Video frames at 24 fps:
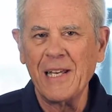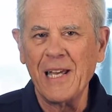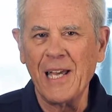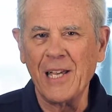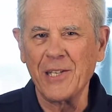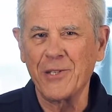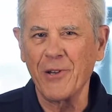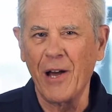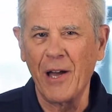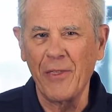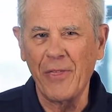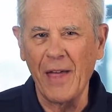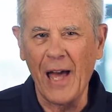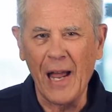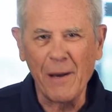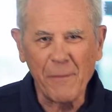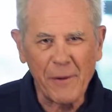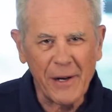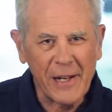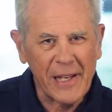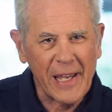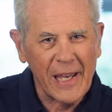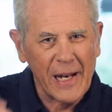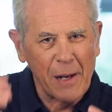And so I thought, I'm
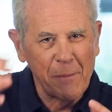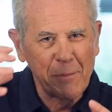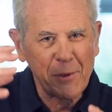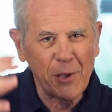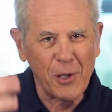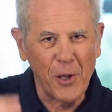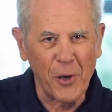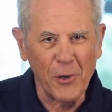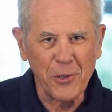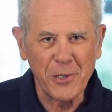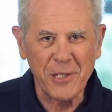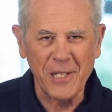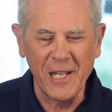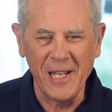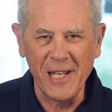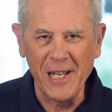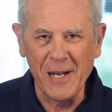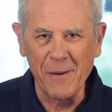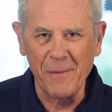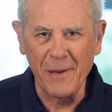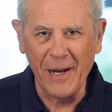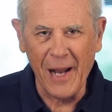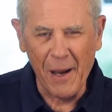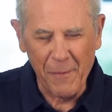going to get up close to
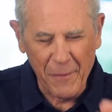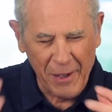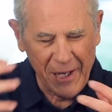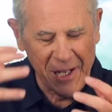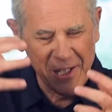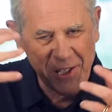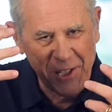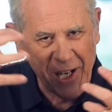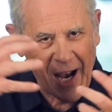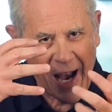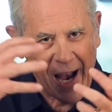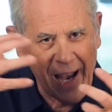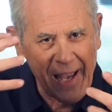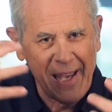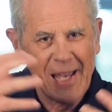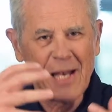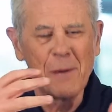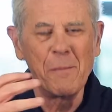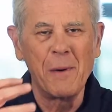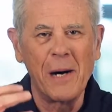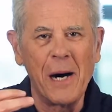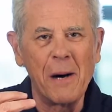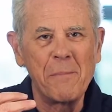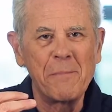him, and I'm going to tie
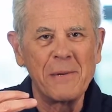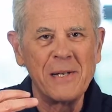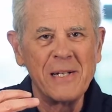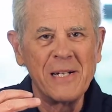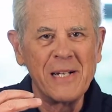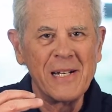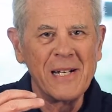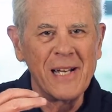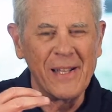him up,